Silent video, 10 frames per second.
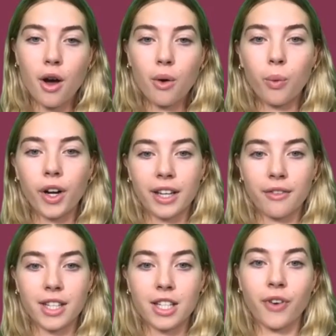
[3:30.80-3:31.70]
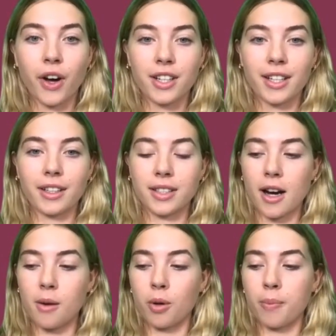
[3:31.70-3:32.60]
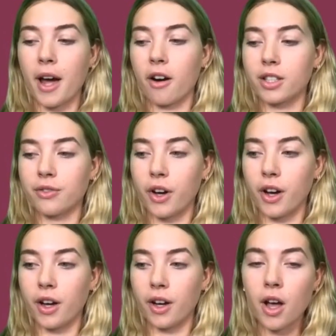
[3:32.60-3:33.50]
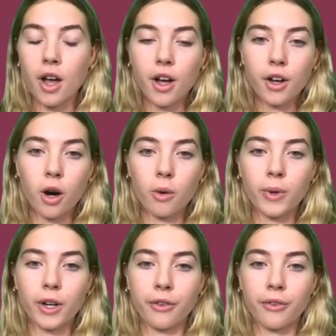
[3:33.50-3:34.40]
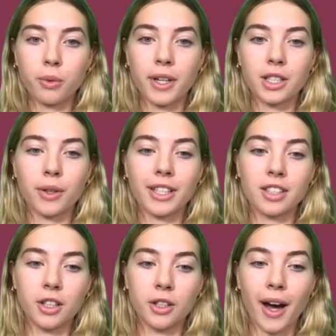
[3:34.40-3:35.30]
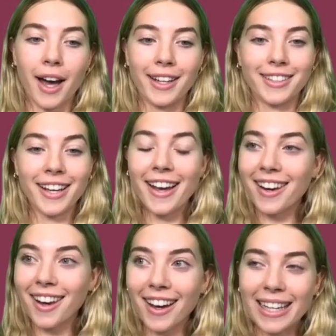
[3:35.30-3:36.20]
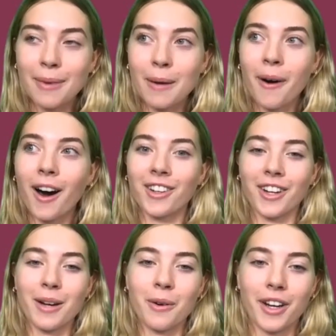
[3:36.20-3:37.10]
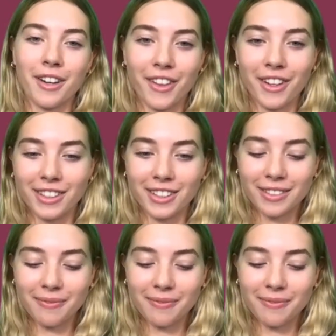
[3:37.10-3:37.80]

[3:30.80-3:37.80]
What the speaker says: were given this funding to help prepare us for Commonwealth 2022, and luckily my partner and I were one of those.